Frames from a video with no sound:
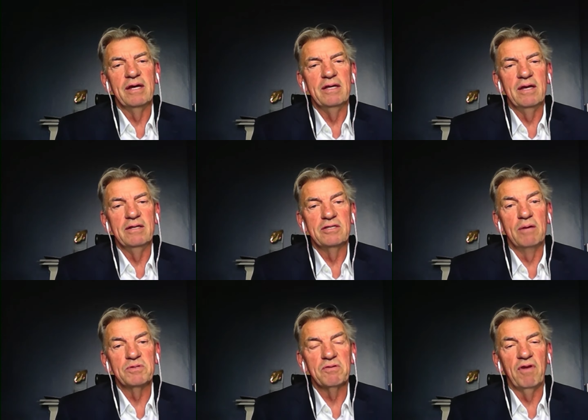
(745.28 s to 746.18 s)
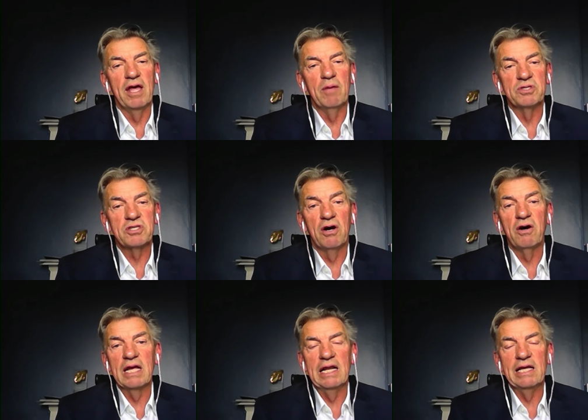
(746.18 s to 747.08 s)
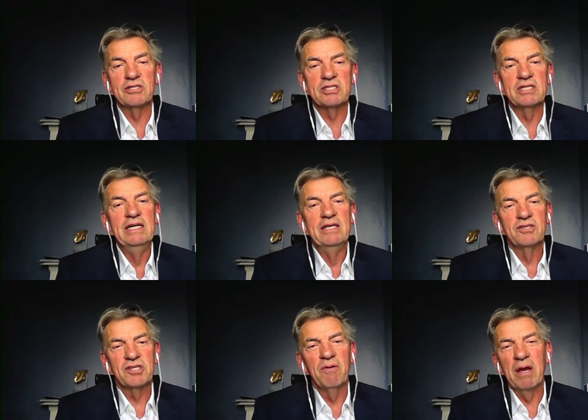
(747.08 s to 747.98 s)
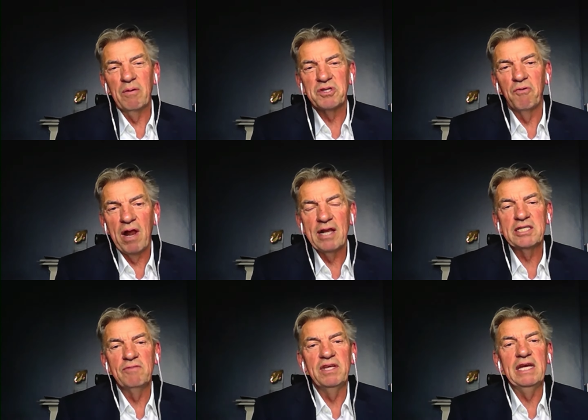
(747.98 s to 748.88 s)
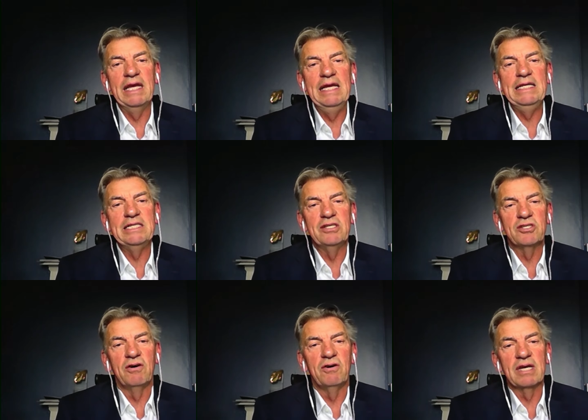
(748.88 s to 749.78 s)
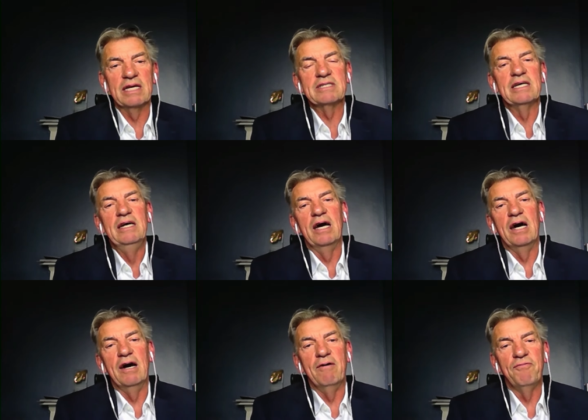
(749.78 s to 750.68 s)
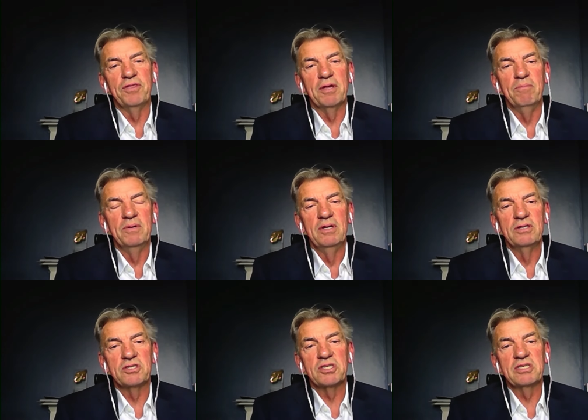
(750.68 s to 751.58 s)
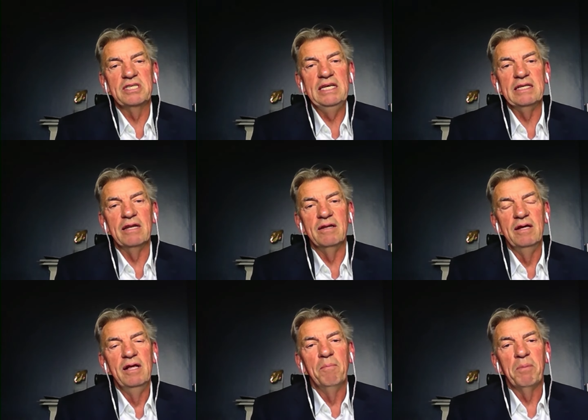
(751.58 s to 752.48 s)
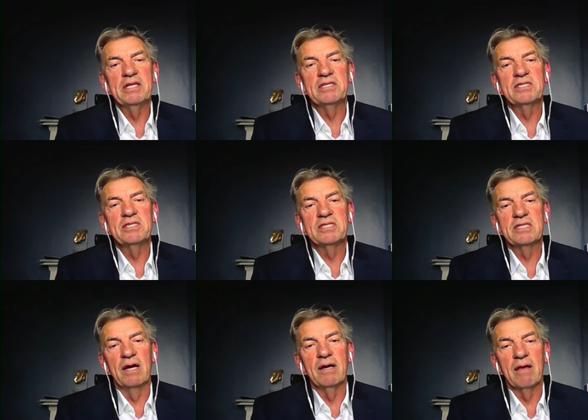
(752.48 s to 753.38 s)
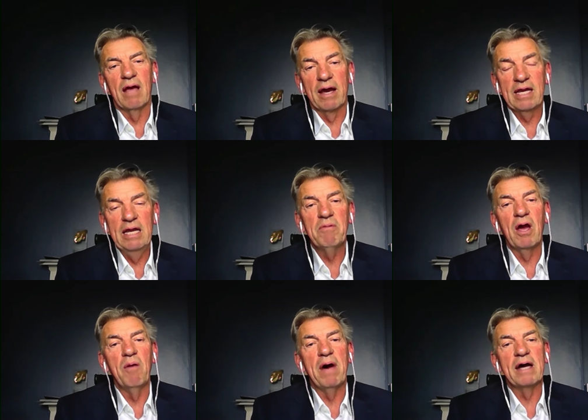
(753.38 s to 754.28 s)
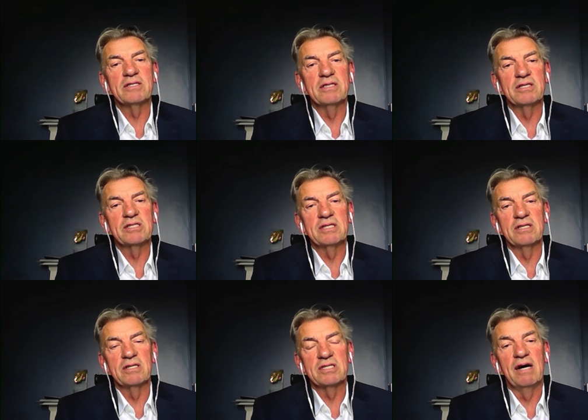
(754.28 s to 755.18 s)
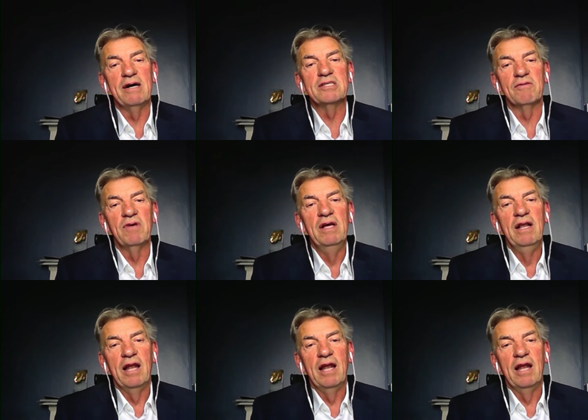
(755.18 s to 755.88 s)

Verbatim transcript: in, in, terms of Labour's target list. So it was a relatively easy target uh, for them to succeed in. But it's, it's I keep going back to this size of